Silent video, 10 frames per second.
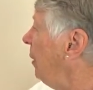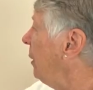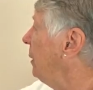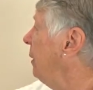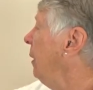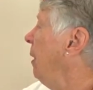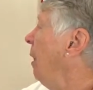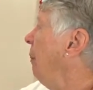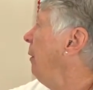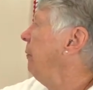is
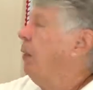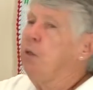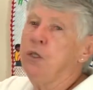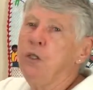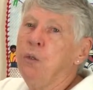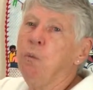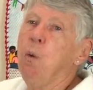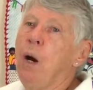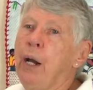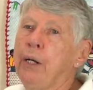that there's no
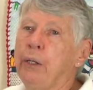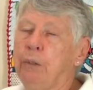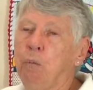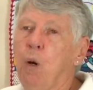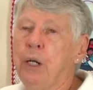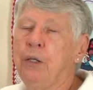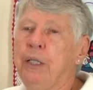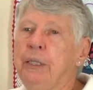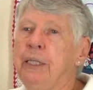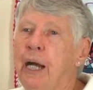water. Water
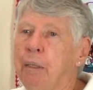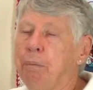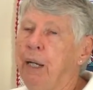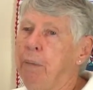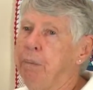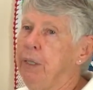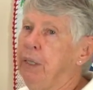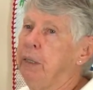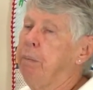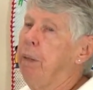is not piped to this